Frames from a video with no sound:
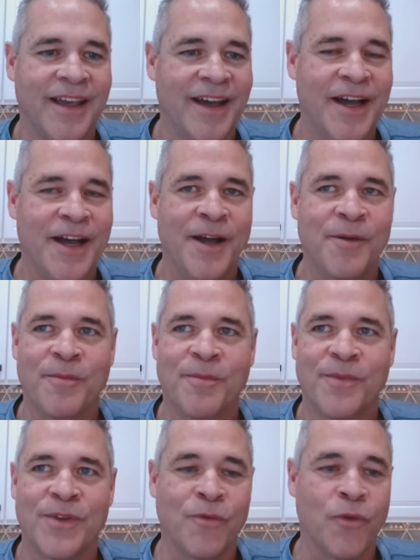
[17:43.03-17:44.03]

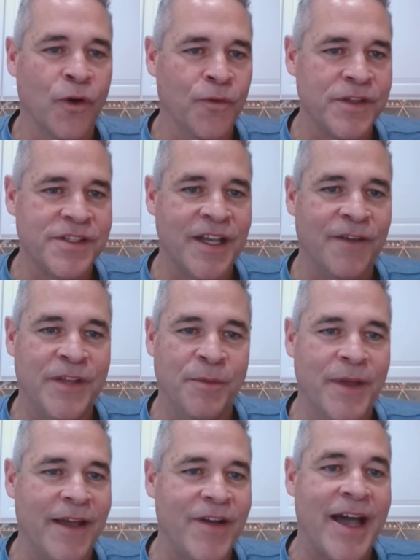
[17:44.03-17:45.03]
Some forefoot stuff.
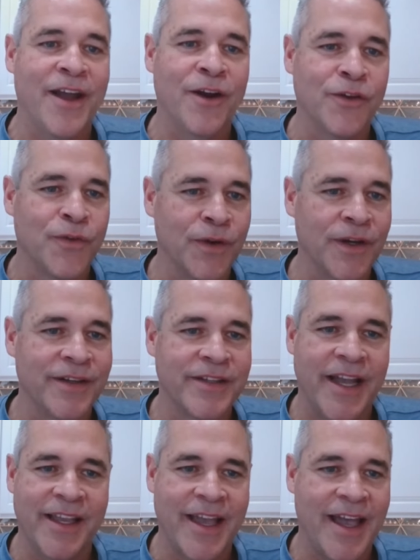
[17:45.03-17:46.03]
Typically have a high arch
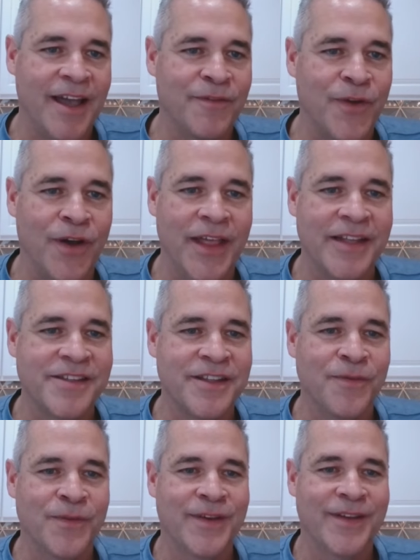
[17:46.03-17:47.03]
foot, tight calf, all that
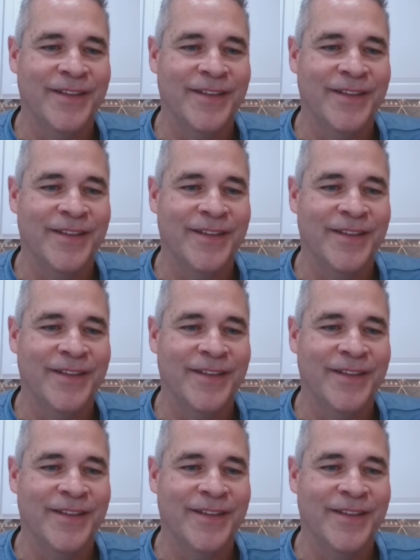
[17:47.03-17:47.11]
stuff.